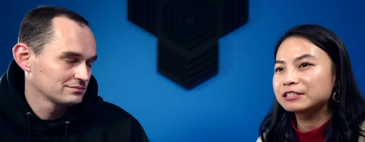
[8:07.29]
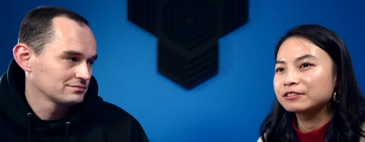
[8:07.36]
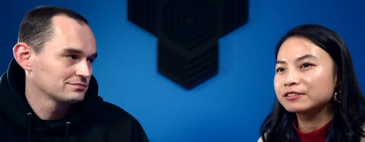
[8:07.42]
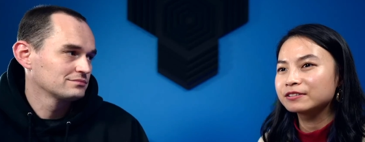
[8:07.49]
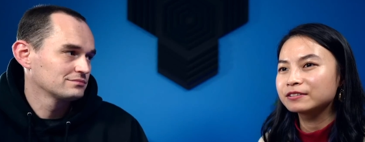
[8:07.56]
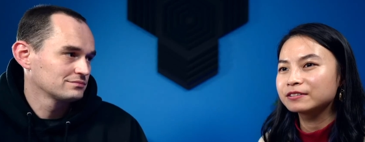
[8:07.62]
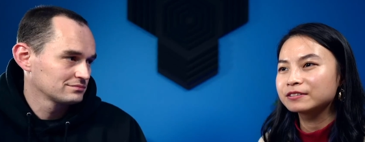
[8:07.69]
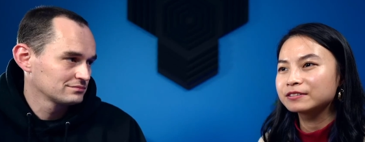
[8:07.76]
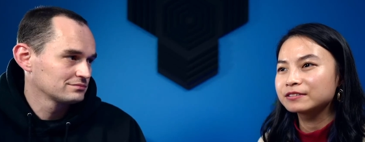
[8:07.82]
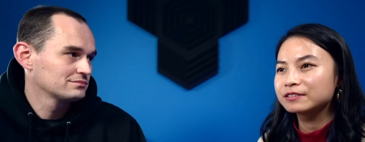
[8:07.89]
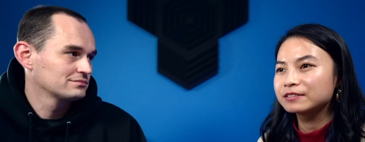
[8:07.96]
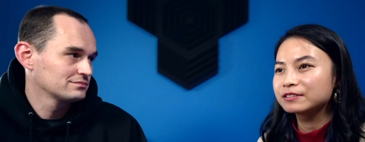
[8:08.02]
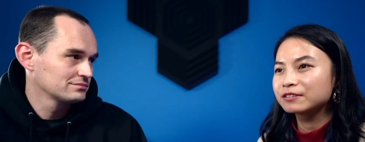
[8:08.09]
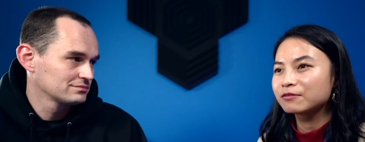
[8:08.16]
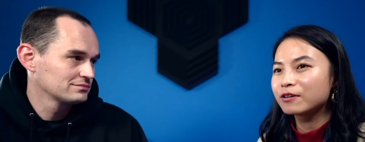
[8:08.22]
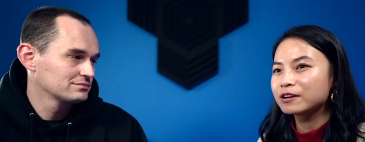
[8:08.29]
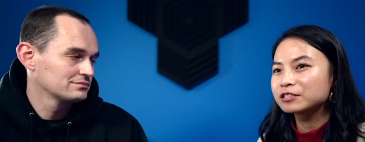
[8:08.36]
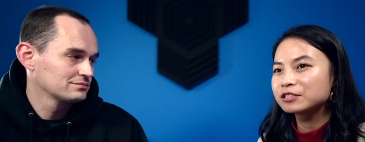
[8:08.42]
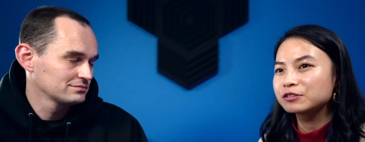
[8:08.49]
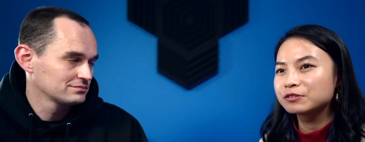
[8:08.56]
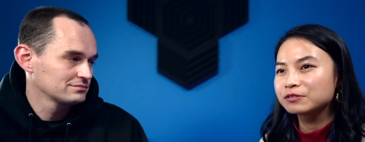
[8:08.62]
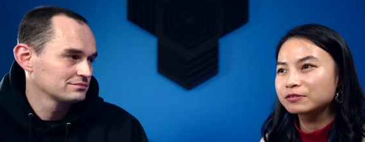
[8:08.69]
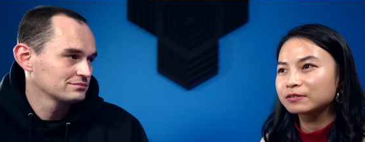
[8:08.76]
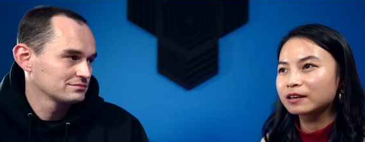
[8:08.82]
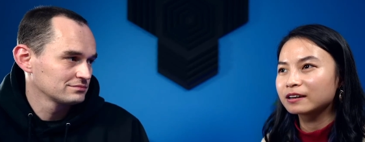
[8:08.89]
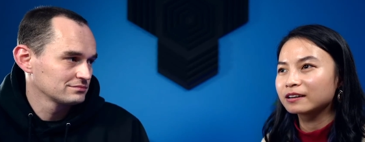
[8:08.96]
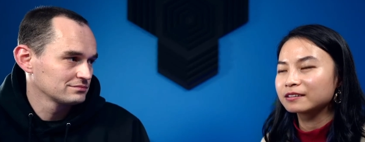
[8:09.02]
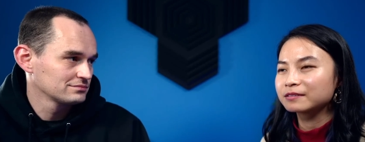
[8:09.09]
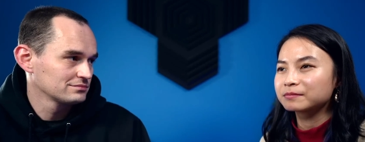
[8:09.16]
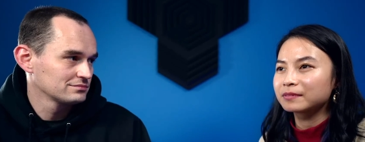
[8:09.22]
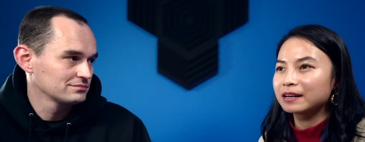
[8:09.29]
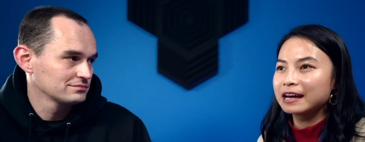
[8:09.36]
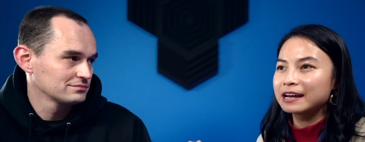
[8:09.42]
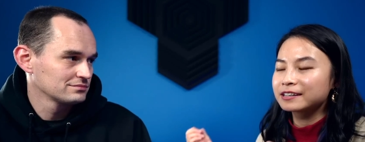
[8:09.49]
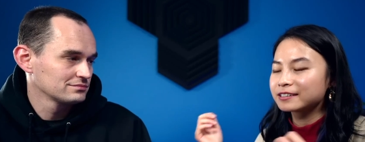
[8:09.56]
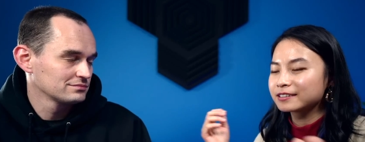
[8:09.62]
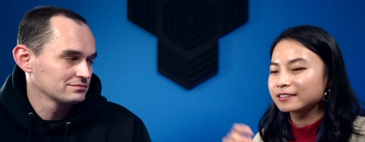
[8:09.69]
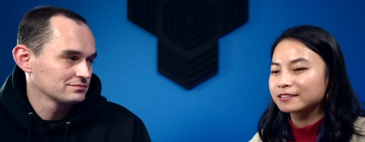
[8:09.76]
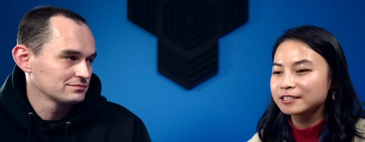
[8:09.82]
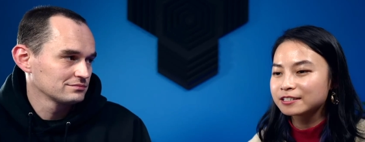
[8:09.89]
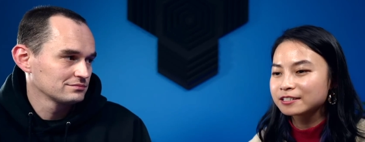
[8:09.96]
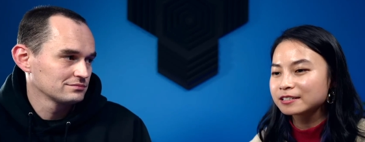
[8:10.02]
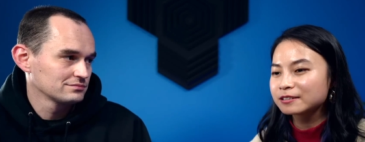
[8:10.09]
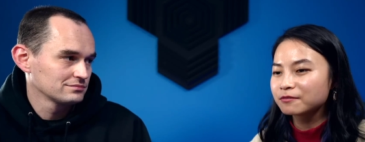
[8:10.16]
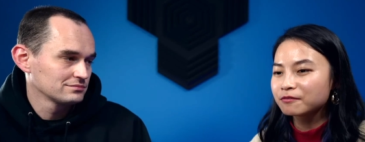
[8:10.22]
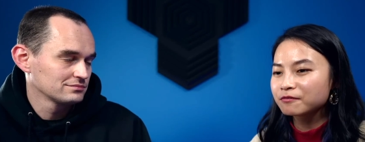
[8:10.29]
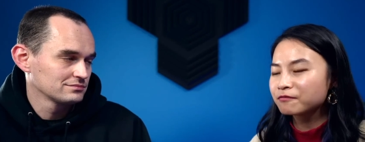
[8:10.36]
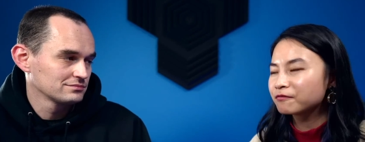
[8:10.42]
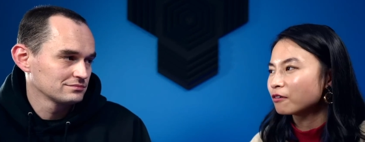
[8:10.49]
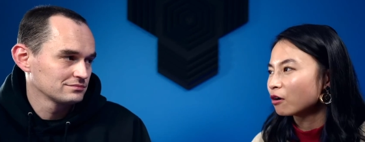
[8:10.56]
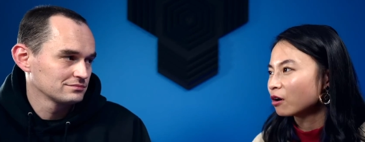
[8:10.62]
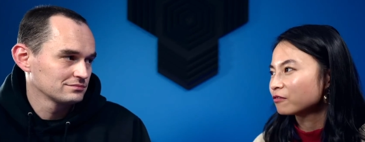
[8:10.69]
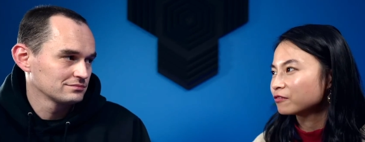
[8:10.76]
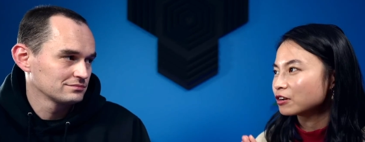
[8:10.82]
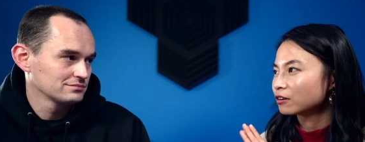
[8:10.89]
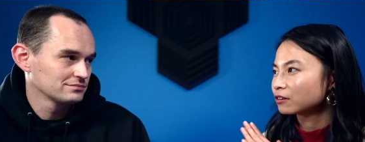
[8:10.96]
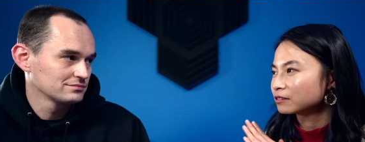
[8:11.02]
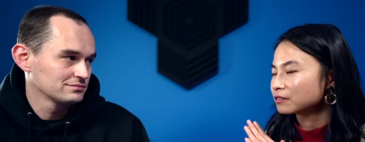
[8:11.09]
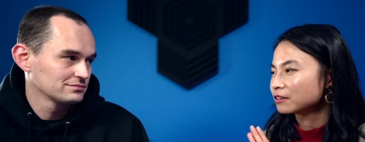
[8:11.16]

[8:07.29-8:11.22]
Speaker 1: You, you, you don't want to um, like just fall off your,